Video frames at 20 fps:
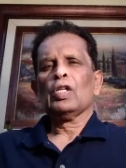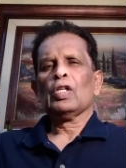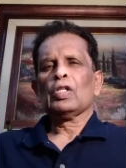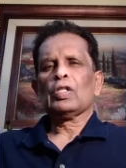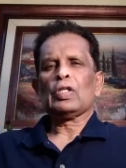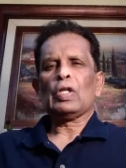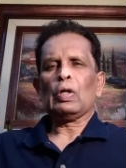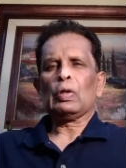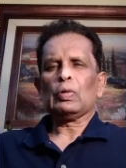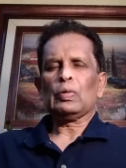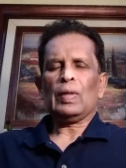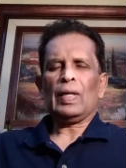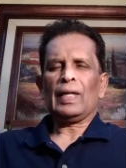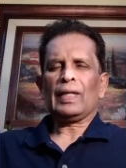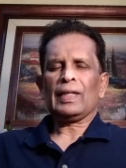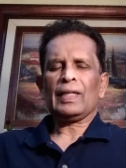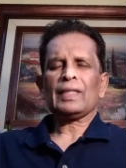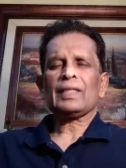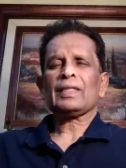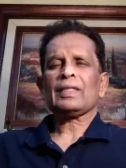So
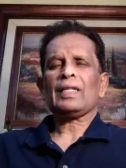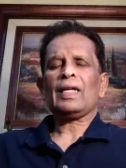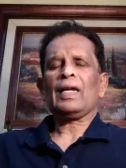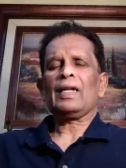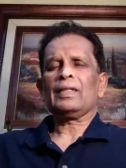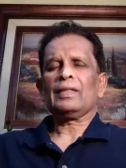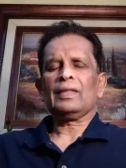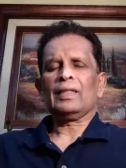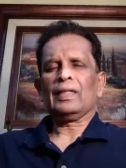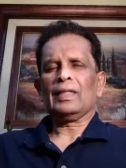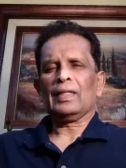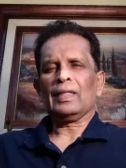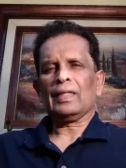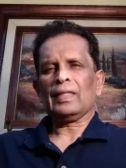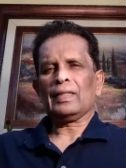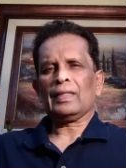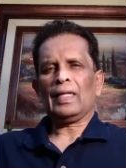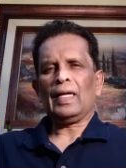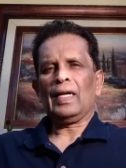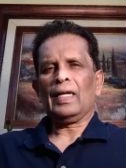understand
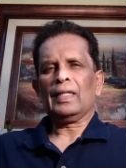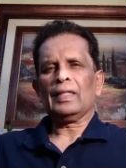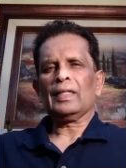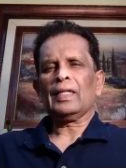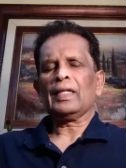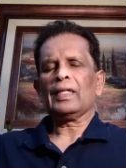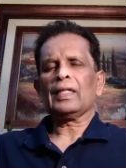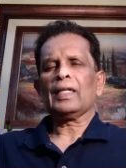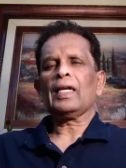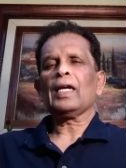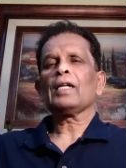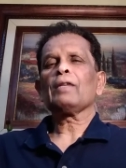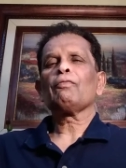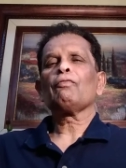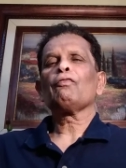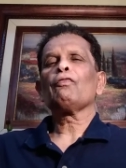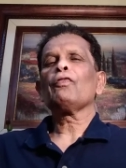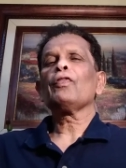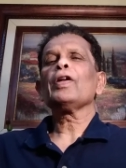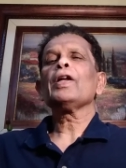this and then get
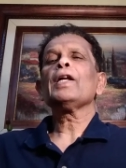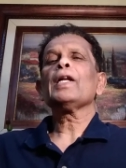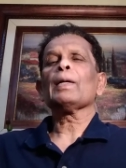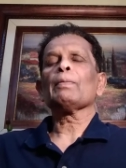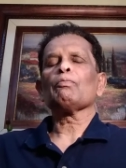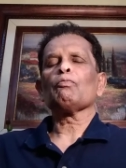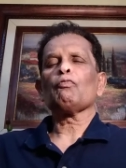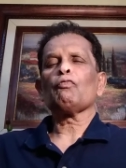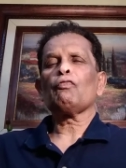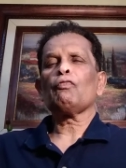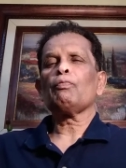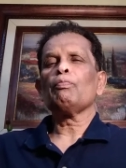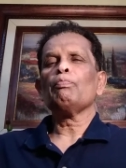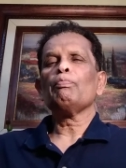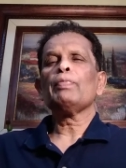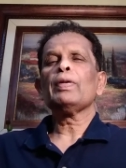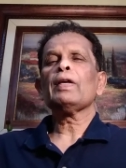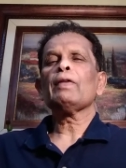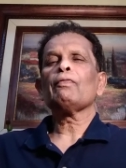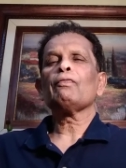freedom.
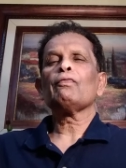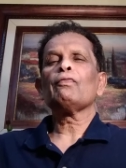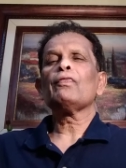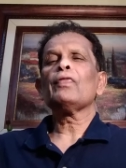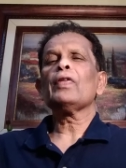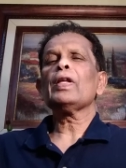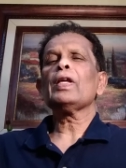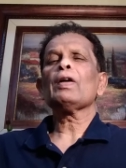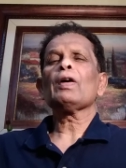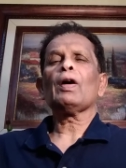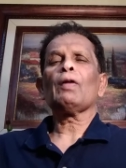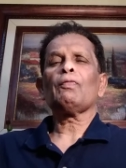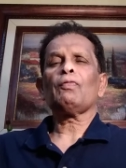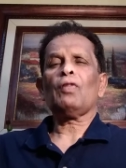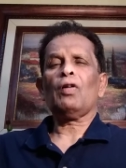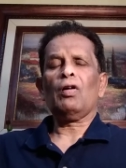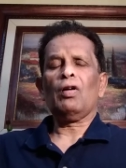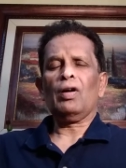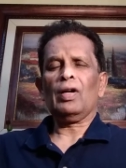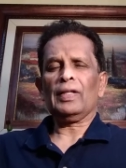Be free of
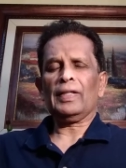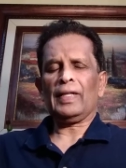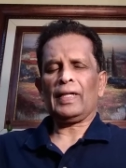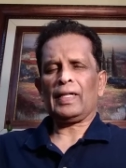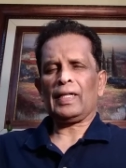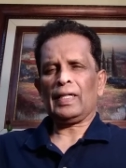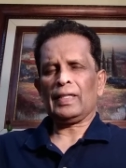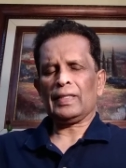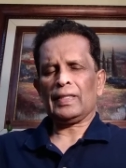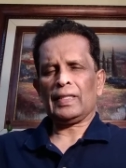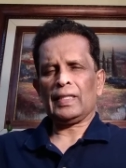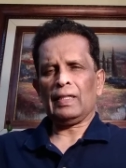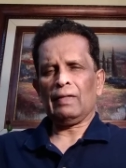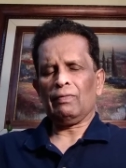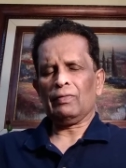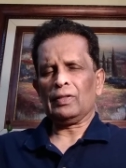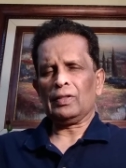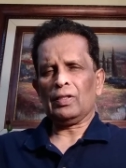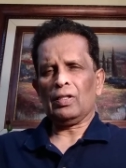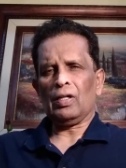all the
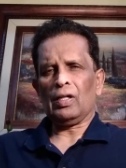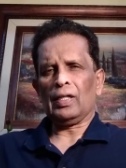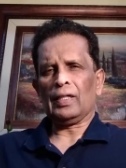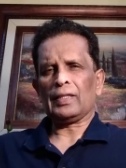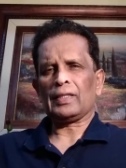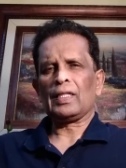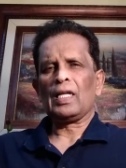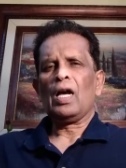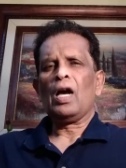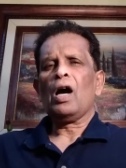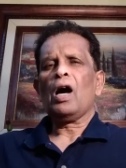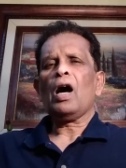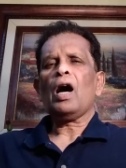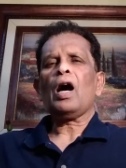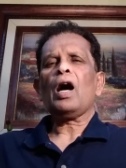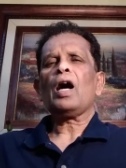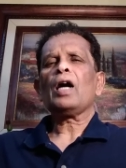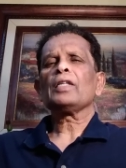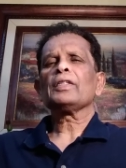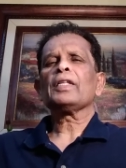conceived gods,
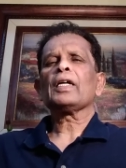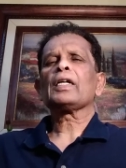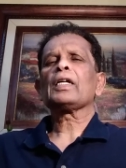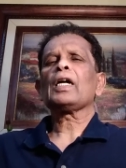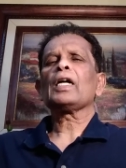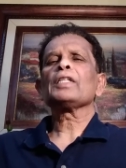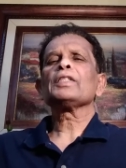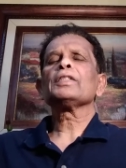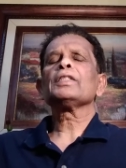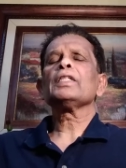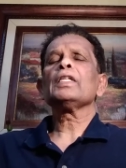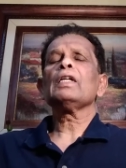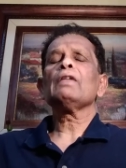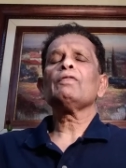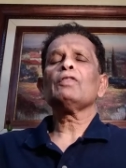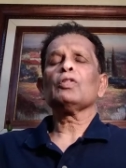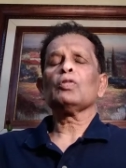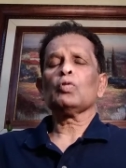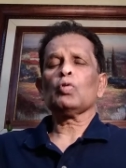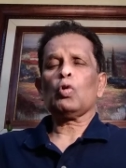all the
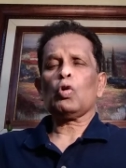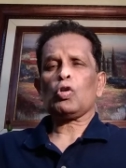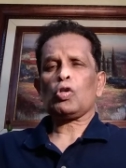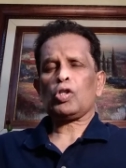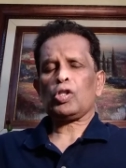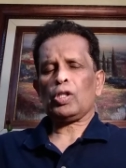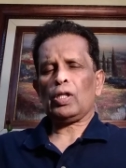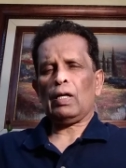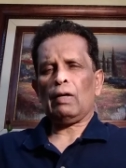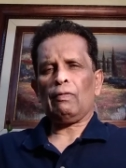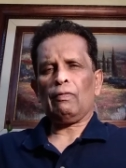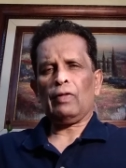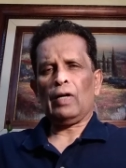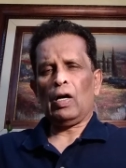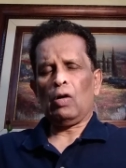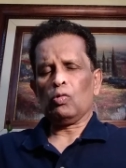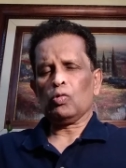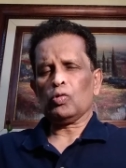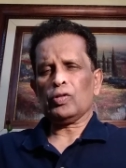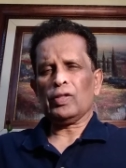conceived notion of
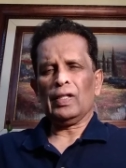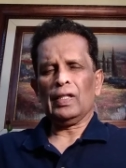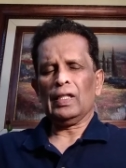how to